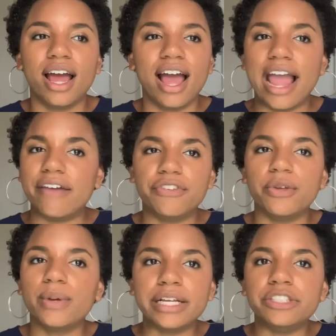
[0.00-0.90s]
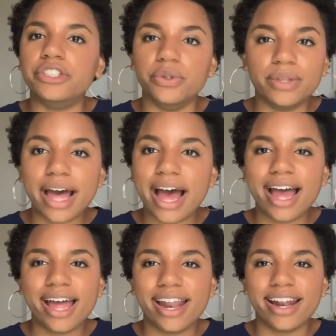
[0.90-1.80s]
if you can do
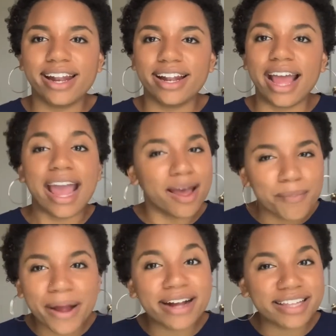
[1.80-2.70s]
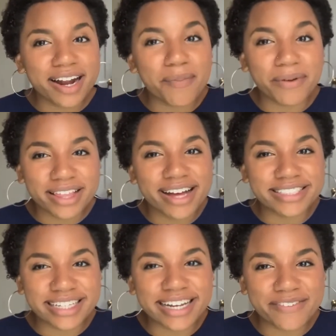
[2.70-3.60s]
that and pair that up with
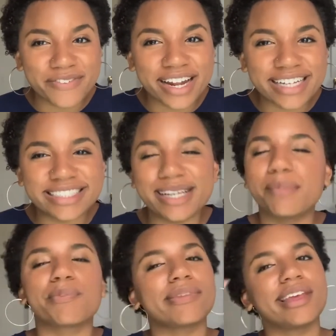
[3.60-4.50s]
hustling and finessing,